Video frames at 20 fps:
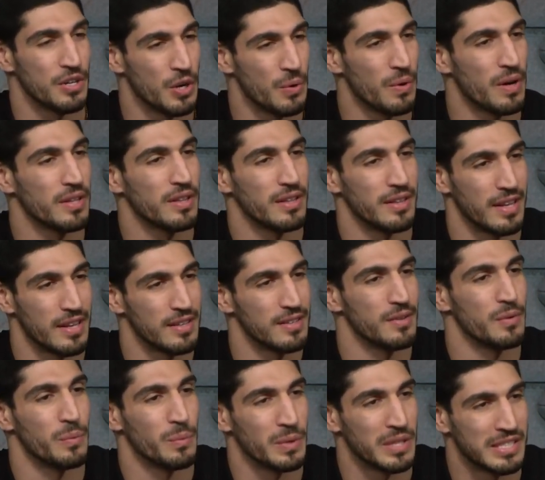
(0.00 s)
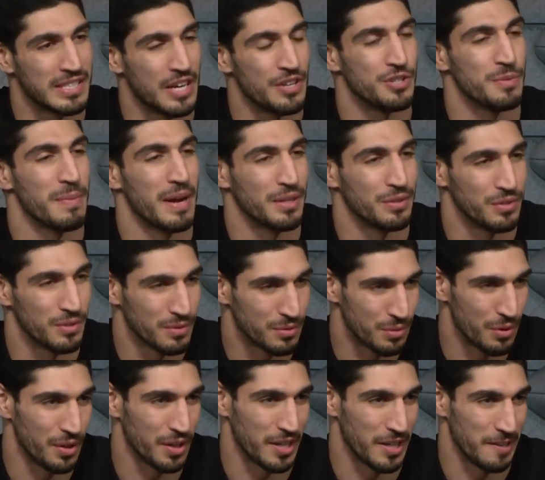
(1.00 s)
You know what, we'll send you back to
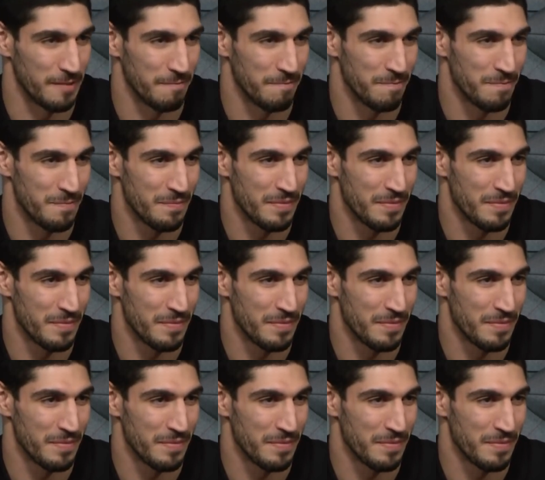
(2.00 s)
Turkey.